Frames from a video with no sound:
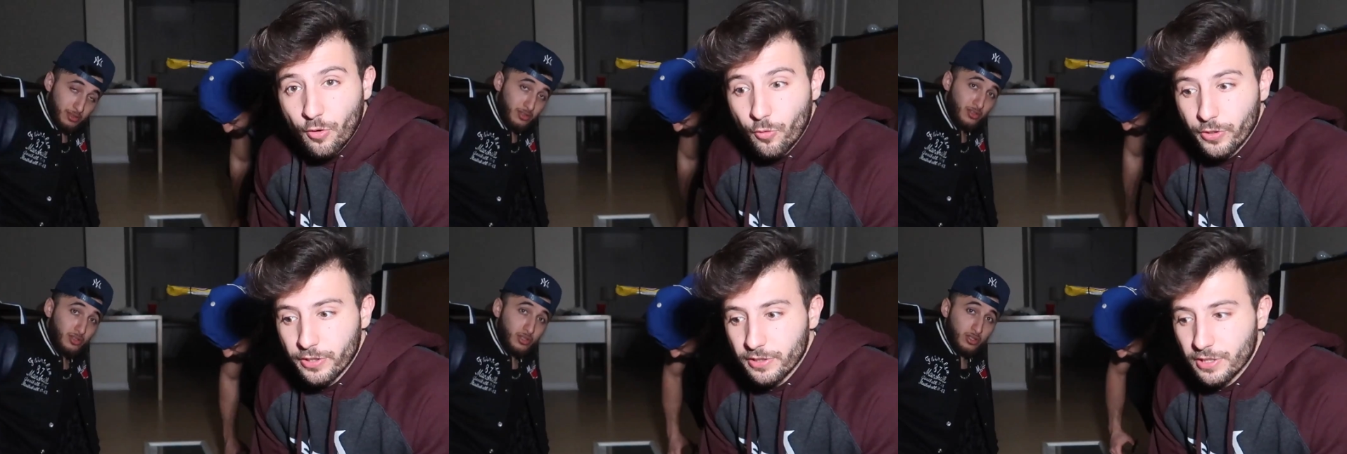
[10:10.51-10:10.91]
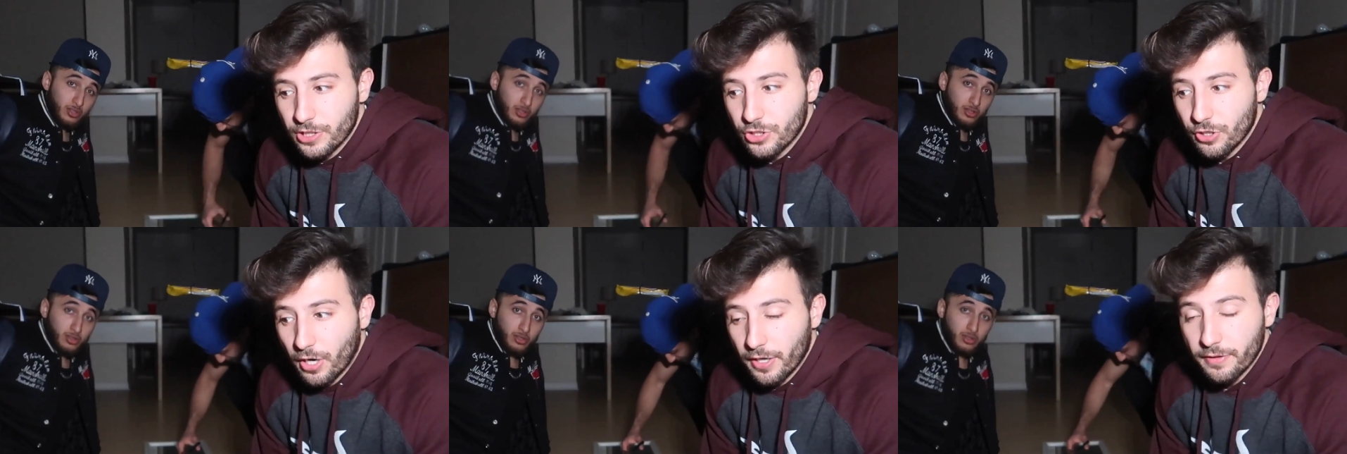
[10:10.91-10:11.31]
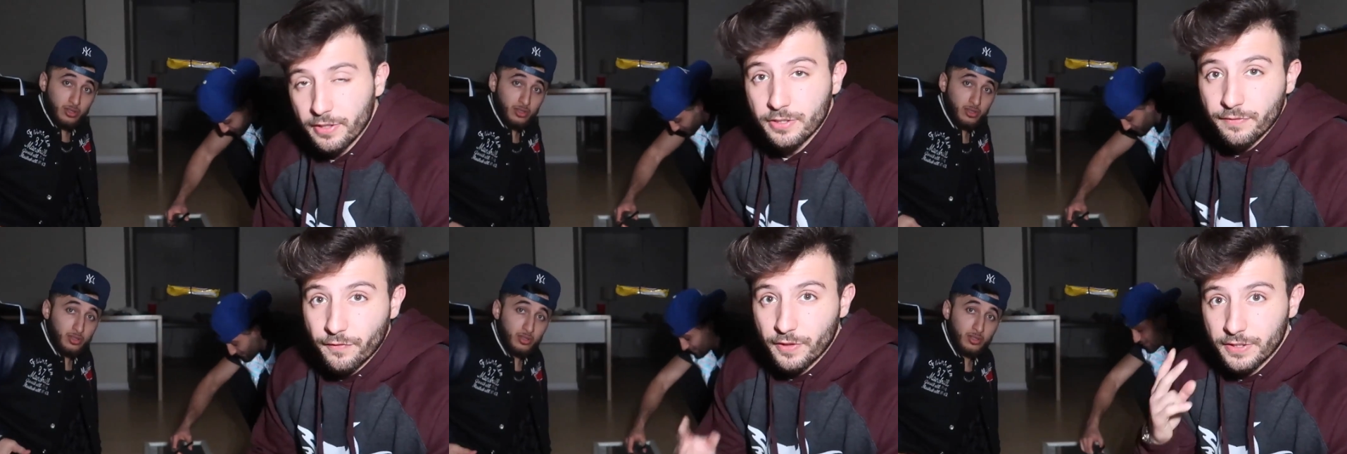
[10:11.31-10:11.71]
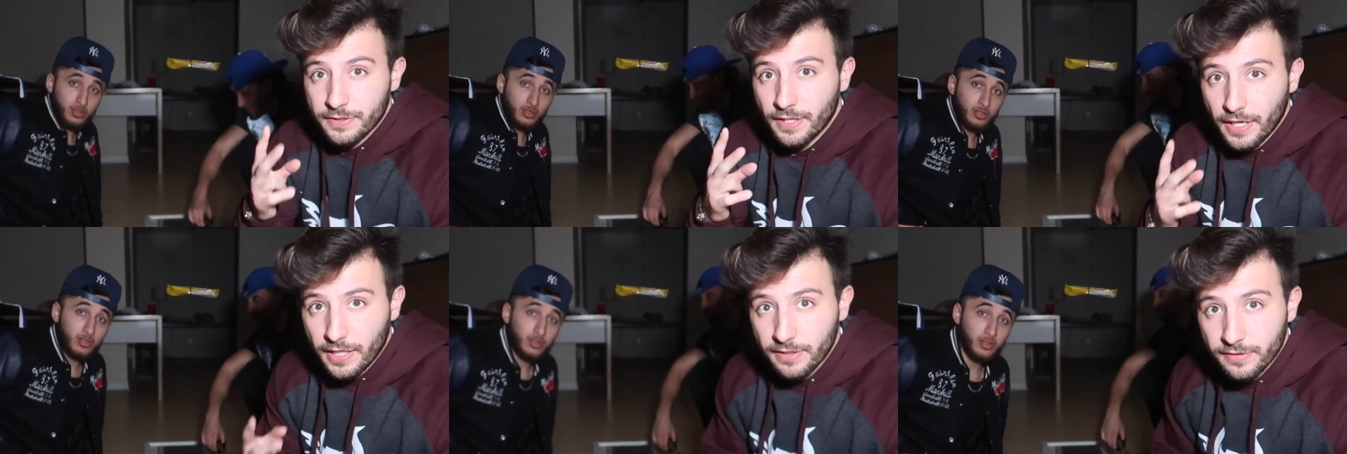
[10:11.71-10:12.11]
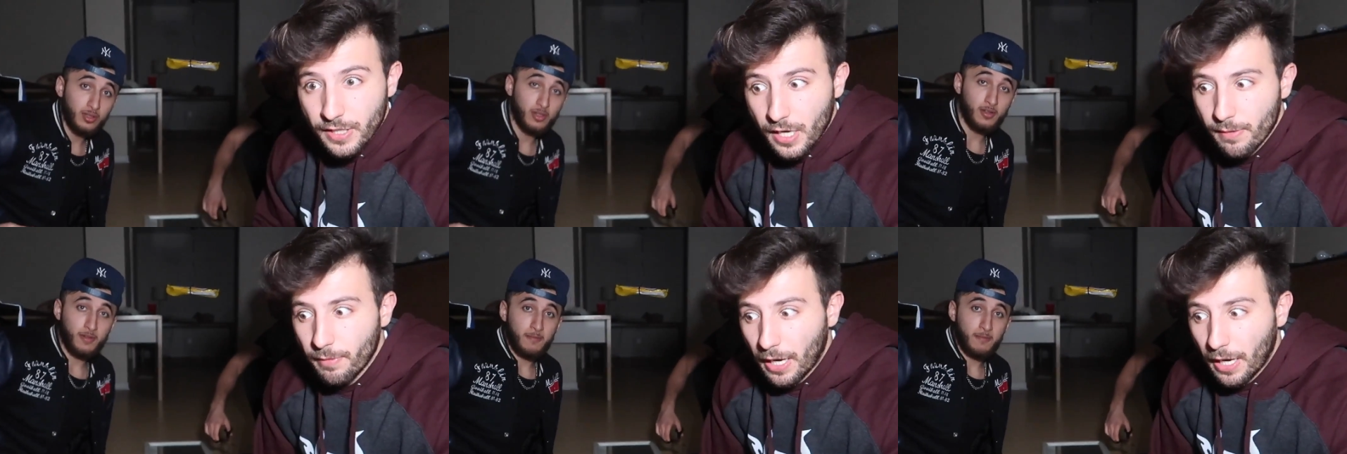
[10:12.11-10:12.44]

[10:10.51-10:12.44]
Speaker 1: So we're gonna try this for a second time.